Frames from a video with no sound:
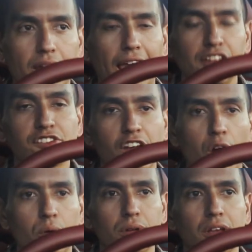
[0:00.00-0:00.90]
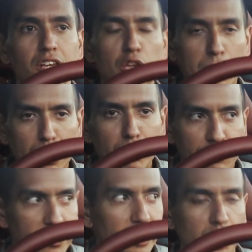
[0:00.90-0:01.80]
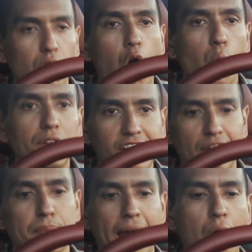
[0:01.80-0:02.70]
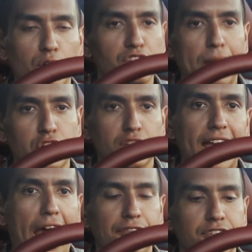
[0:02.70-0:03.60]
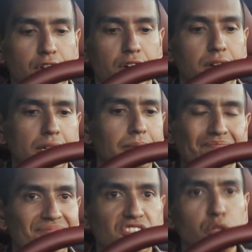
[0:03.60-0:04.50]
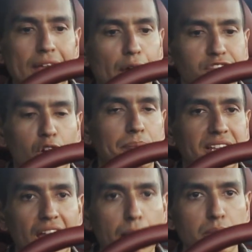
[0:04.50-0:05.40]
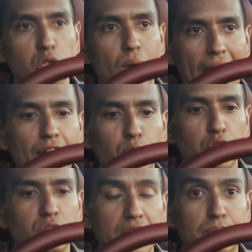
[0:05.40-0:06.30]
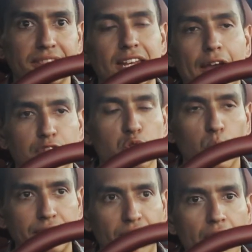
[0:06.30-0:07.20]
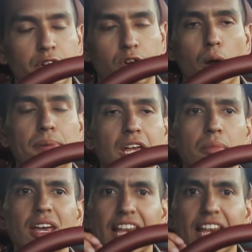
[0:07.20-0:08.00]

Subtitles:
And so you pretty much feel like you always have the power, especially after 2,000 RPM, you have what you need, but then after 2,500 RPM,